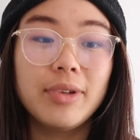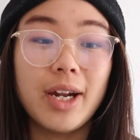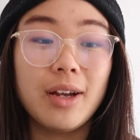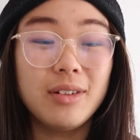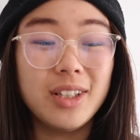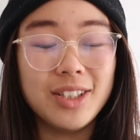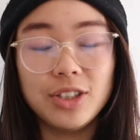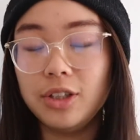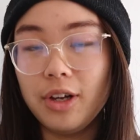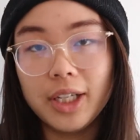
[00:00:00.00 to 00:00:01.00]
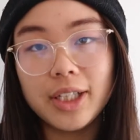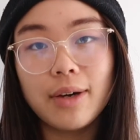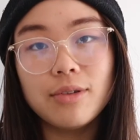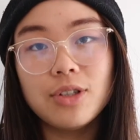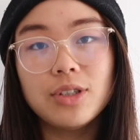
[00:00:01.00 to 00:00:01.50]
that are into learning
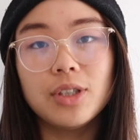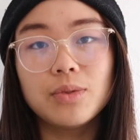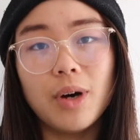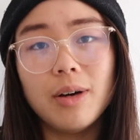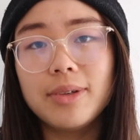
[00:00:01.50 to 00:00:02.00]
languages as well,